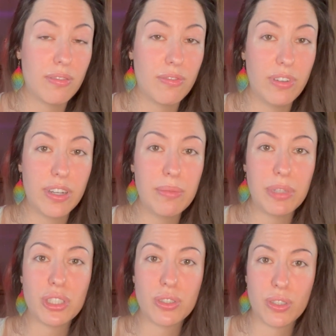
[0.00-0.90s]
very
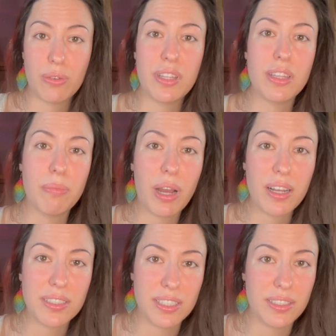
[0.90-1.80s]
much so in the
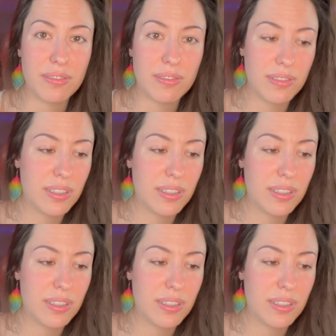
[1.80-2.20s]
positive.